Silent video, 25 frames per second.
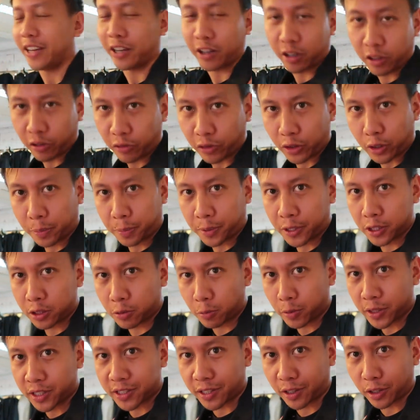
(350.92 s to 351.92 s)
Here in the
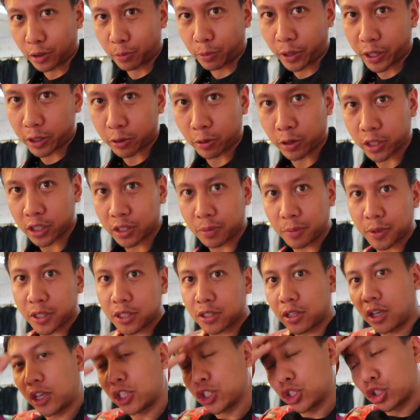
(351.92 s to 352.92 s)
Philippines, we celebrate
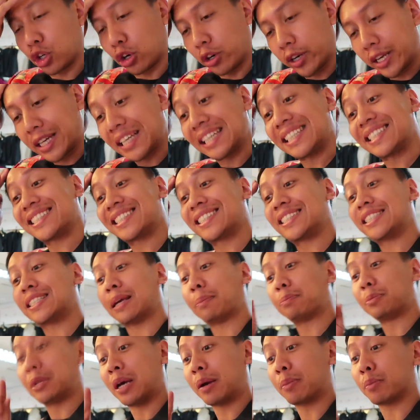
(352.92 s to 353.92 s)
Christmas starting
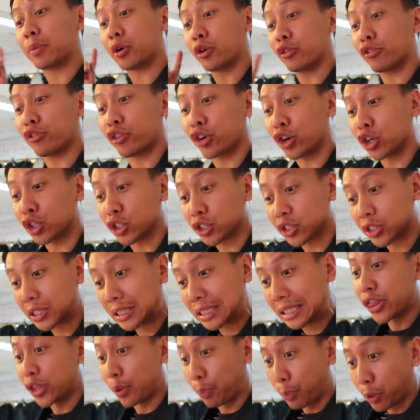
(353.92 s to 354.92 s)
September
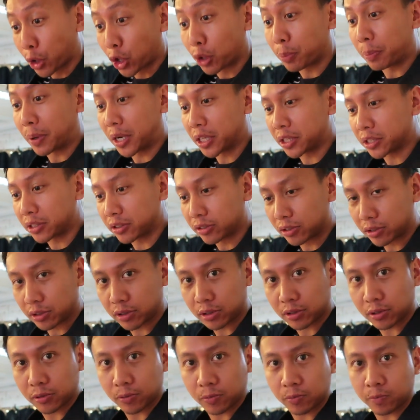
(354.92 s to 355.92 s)
1st, the Ber month.
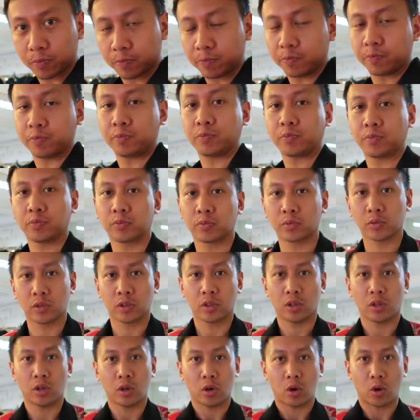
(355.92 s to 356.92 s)
It's both lounge
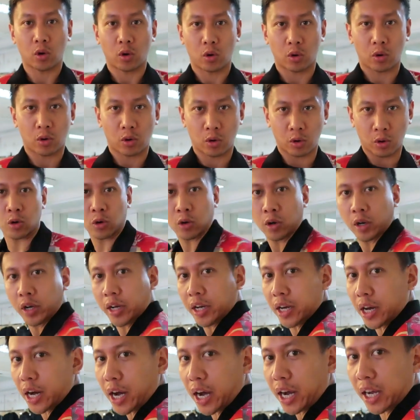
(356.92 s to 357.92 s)
jackets. I
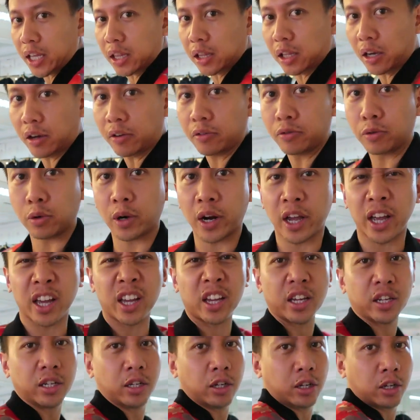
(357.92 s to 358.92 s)
think that fits. I love
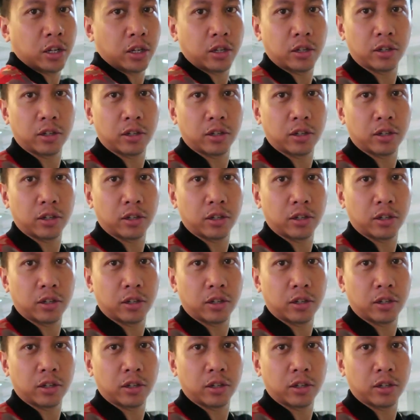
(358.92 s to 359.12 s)
better.